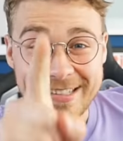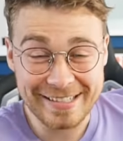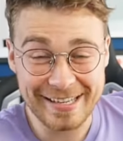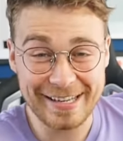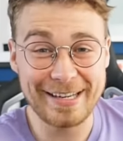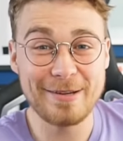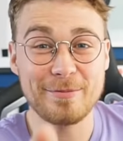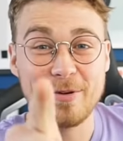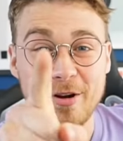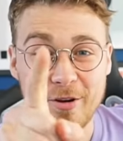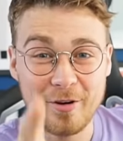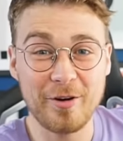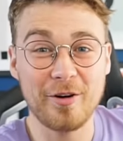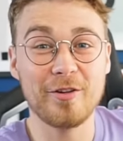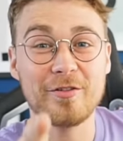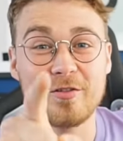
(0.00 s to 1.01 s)
team
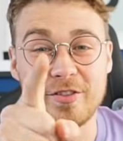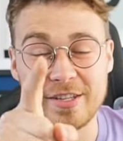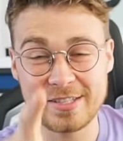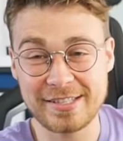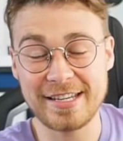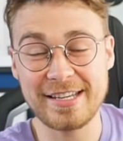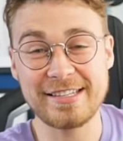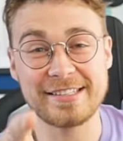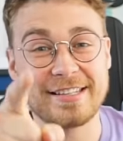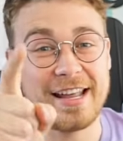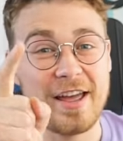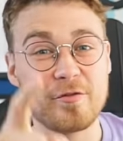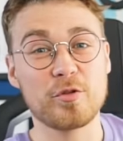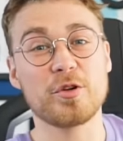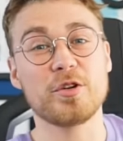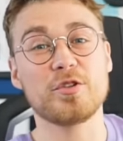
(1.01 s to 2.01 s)
of the season.
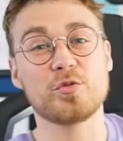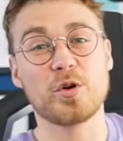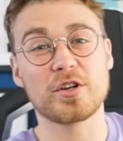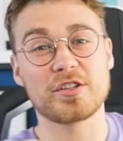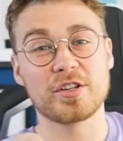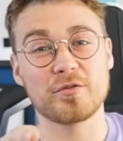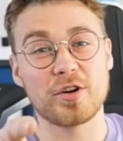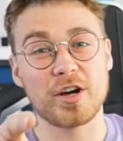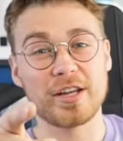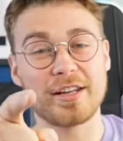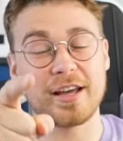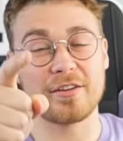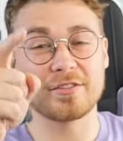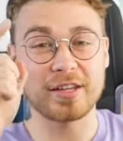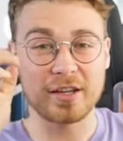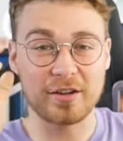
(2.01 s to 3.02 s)
Everyone who's watching right
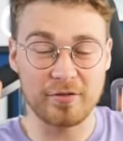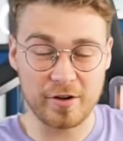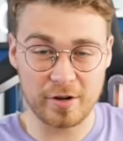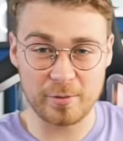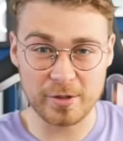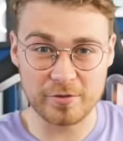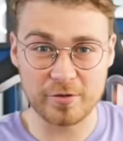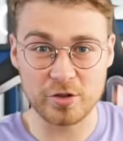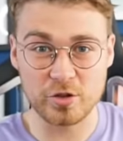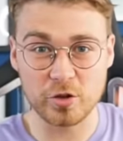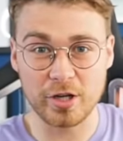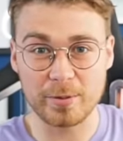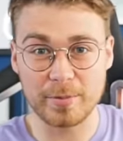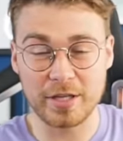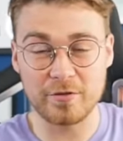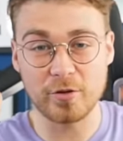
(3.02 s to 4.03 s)
now, thank you very much for
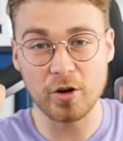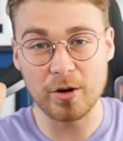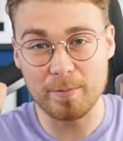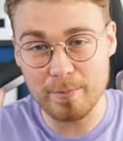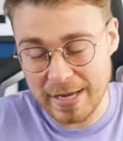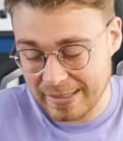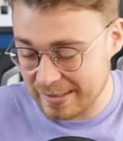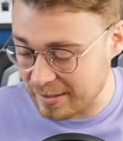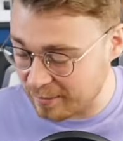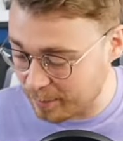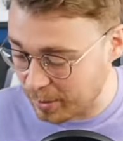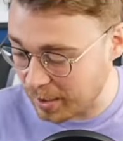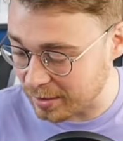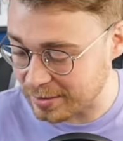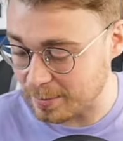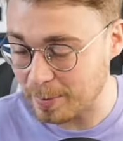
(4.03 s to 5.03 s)
joining me. You've got a massive
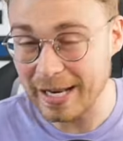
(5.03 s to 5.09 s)
part to